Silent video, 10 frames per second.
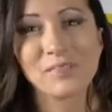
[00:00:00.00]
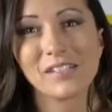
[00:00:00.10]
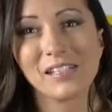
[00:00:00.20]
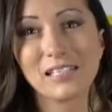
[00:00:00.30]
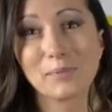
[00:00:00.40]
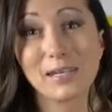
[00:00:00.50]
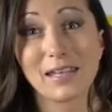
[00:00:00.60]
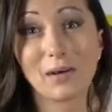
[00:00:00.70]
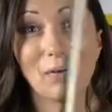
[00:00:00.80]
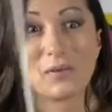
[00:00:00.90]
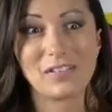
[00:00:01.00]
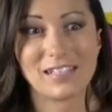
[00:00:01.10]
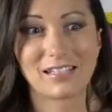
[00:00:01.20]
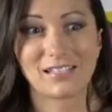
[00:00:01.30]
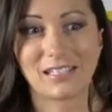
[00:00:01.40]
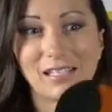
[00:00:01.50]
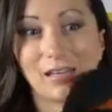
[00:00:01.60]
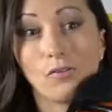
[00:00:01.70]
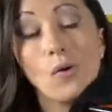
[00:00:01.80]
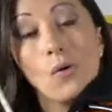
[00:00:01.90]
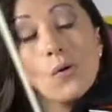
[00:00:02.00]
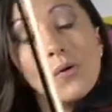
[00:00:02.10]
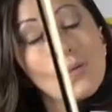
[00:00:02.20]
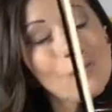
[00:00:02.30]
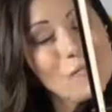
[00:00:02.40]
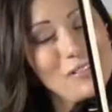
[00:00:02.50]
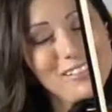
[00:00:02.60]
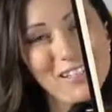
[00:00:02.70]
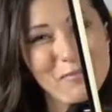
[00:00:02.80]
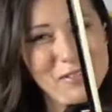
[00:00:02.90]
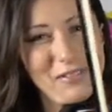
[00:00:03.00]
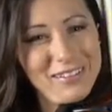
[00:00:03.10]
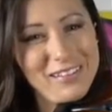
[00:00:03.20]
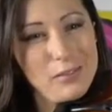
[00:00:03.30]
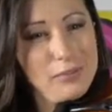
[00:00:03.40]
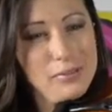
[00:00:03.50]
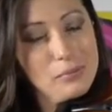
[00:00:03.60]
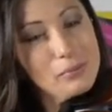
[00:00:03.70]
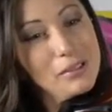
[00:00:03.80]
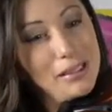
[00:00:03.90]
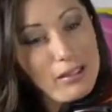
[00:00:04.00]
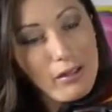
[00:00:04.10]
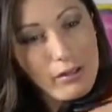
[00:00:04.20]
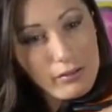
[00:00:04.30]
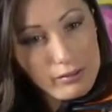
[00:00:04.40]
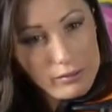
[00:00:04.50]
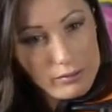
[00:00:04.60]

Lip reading: So let's play that whole section again one more time slowly. This one's really hard.